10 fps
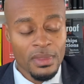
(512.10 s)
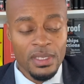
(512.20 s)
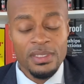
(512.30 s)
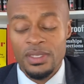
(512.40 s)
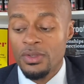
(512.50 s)

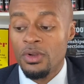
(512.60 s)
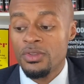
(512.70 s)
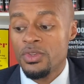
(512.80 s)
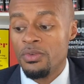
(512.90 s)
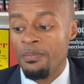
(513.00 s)
These things are
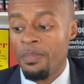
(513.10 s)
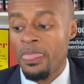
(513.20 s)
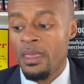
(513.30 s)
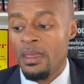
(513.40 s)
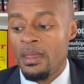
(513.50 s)
all true.
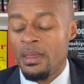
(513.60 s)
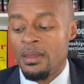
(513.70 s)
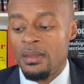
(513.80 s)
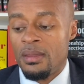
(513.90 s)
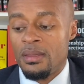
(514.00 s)

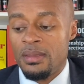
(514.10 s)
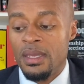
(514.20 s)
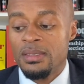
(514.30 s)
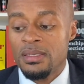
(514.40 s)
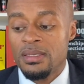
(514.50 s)

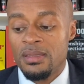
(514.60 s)
Yes,